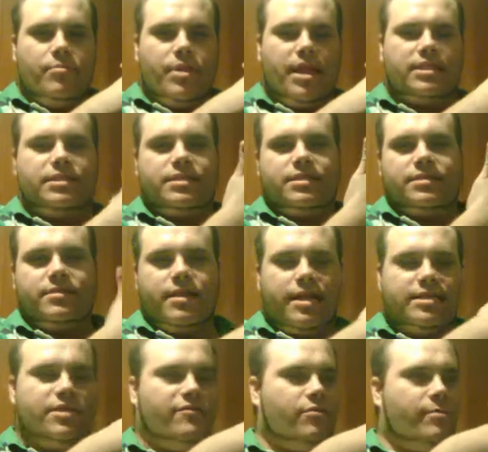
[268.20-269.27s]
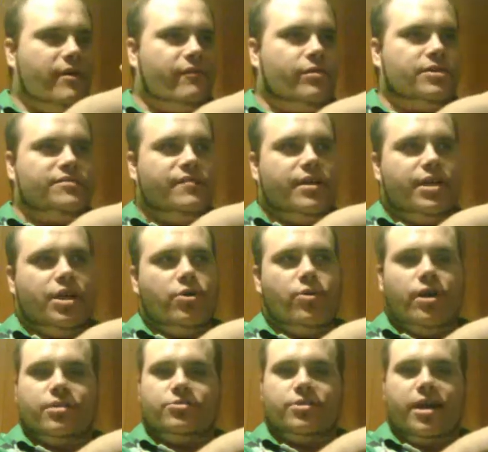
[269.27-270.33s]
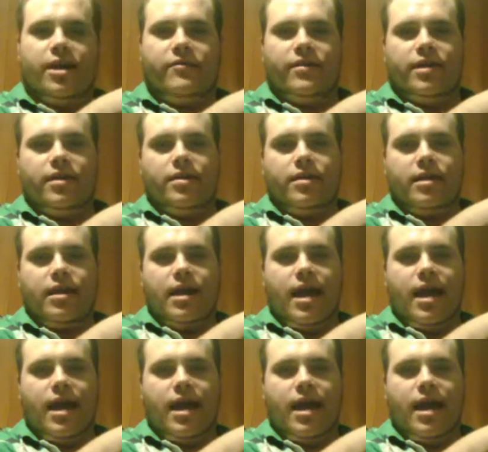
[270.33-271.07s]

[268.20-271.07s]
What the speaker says: That's it for my first video on driving.